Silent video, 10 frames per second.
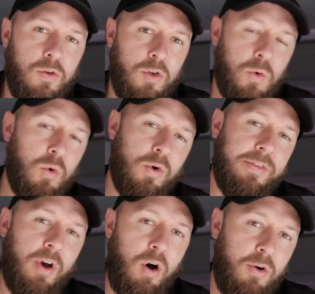you will
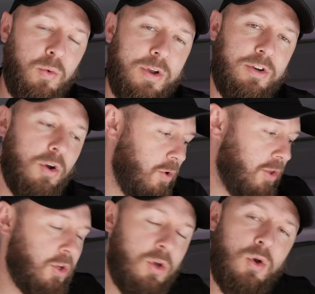get the odd window where
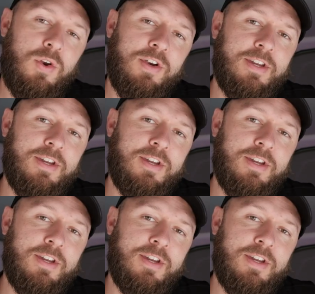the curtain